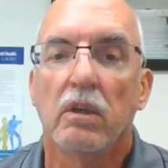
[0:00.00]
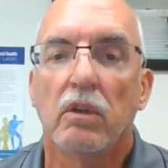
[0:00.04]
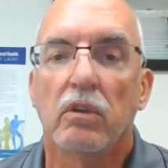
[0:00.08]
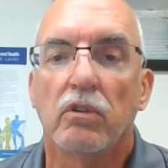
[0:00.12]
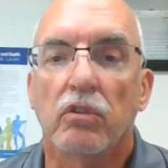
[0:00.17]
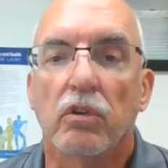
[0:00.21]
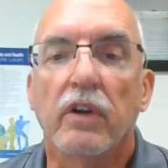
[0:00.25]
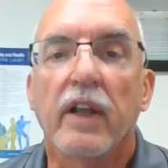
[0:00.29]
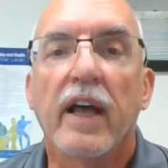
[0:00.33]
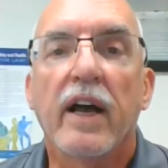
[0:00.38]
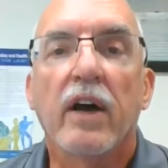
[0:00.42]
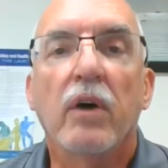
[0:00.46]

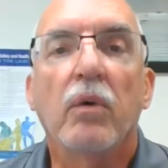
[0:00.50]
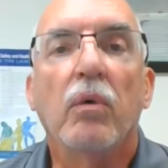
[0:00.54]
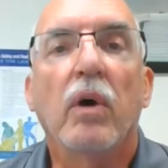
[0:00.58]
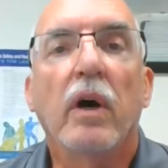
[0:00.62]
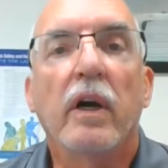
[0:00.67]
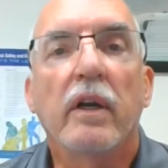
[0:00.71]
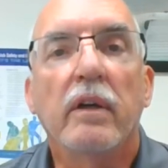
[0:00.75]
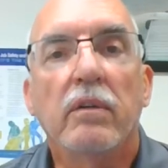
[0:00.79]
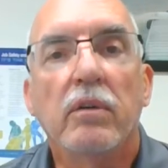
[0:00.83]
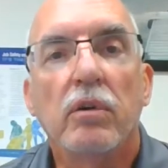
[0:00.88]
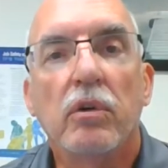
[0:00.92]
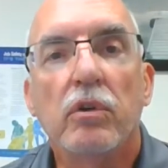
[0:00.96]
So now
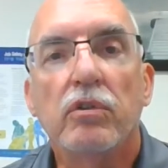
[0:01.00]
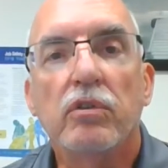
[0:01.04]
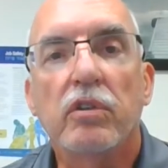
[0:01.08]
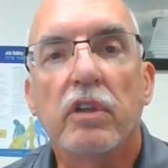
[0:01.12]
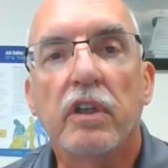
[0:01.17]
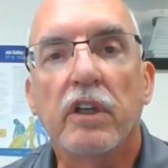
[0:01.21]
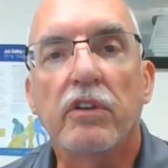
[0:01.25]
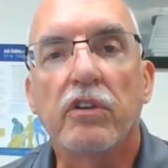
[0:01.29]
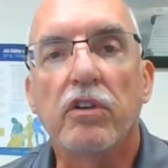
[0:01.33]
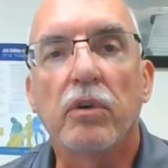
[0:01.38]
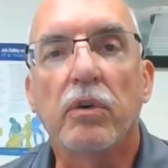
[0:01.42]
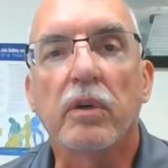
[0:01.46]
what? Who's going
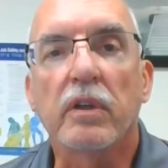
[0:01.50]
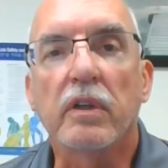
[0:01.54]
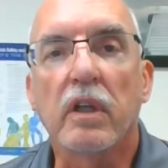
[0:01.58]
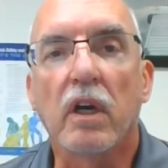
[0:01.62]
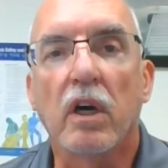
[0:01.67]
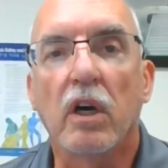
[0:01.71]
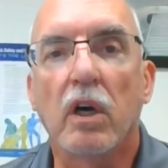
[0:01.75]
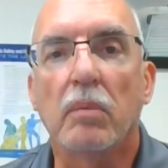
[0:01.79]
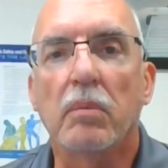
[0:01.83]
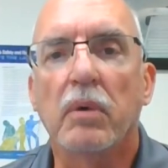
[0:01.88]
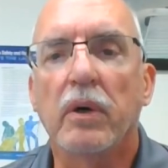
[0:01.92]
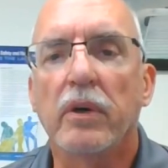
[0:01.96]
to do it? The
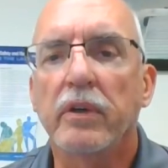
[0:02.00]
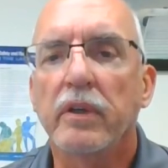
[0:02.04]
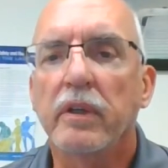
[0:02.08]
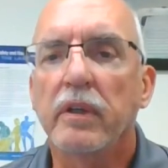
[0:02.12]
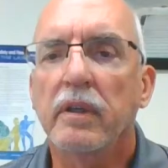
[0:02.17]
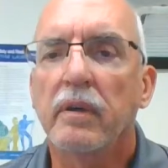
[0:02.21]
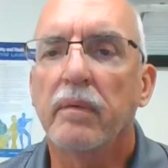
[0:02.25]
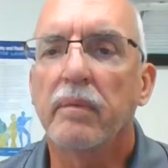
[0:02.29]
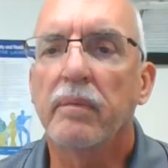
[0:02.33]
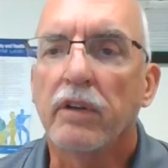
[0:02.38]
homeowner?